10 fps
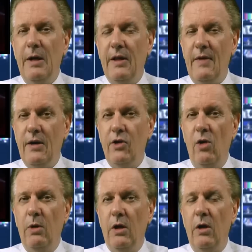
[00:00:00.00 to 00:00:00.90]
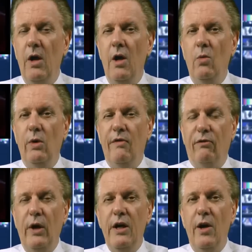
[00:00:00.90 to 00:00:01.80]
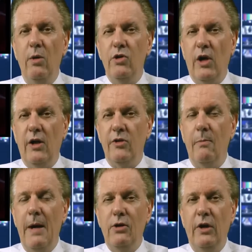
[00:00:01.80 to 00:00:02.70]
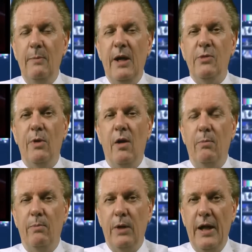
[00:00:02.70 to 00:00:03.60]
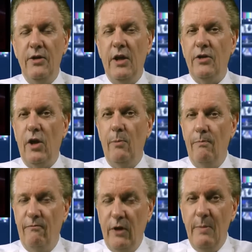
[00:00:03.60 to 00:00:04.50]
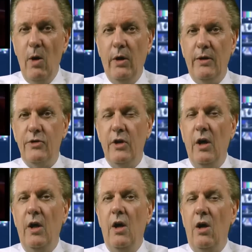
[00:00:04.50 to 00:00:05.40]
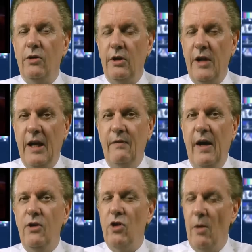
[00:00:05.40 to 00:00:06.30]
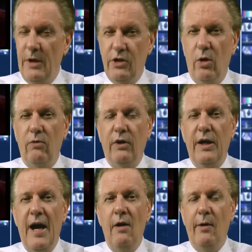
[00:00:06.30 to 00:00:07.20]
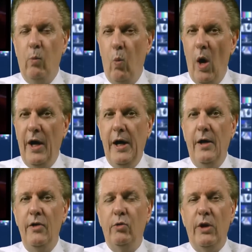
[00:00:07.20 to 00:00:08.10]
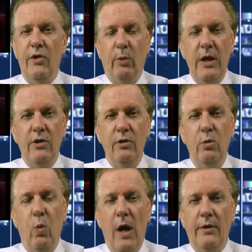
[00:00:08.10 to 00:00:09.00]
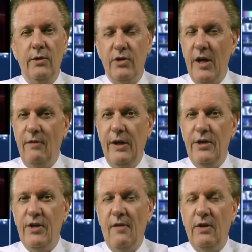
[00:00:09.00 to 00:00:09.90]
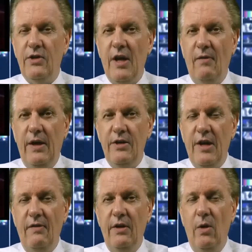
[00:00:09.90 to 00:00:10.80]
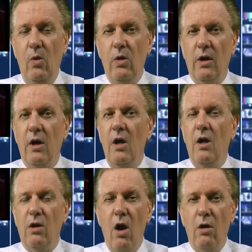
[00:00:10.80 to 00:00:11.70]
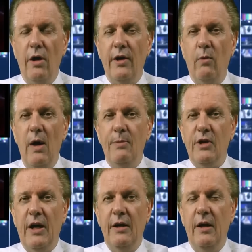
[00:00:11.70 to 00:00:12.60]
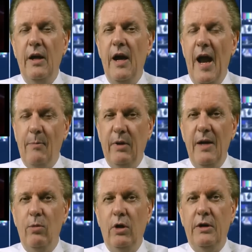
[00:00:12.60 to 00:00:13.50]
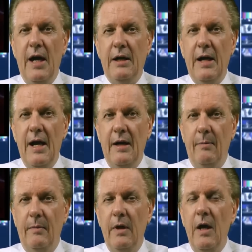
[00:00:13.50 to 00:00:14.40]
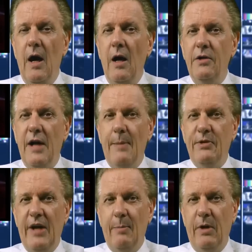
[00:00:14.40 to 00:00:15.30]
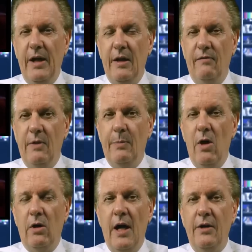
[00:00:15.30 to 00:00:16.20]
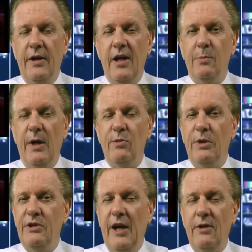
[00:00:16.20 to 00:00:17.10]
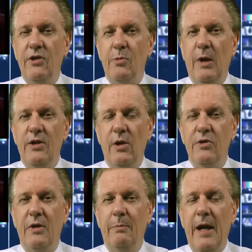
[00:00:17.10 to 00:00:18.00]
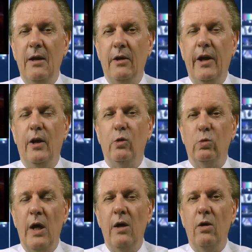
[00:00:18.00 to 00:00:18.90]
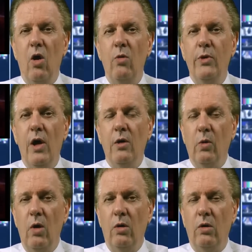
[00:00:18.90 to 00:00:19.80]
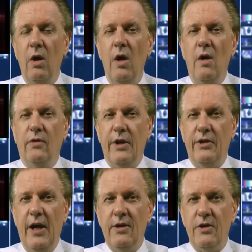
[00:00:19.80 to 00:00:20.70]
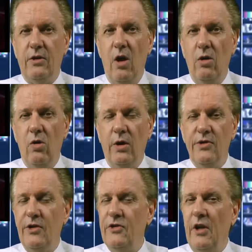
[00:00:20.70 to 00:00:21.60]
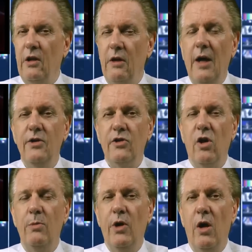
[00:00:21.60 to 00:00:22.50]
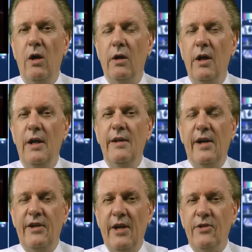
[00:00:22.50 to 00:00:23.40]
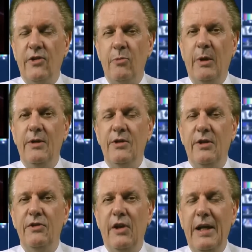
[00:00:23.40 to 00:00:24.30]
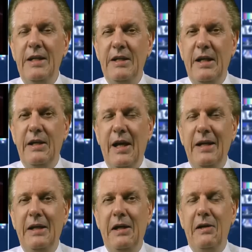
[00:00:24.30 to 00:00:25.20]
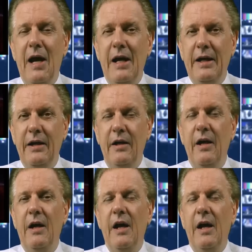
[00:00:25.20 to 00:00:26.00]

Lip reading: month of October with free no-charge Major League Baseball plays as a free bonus. To take advantage, call me toll-free now at 1-800-321-7777 or log on to the website at playbook.com. Our top stat play on the football card takes place when Texas plays host to Baylor in a rare home dog role for the Texas Longhorns. This is the largest home dog that Texas has been since 1999.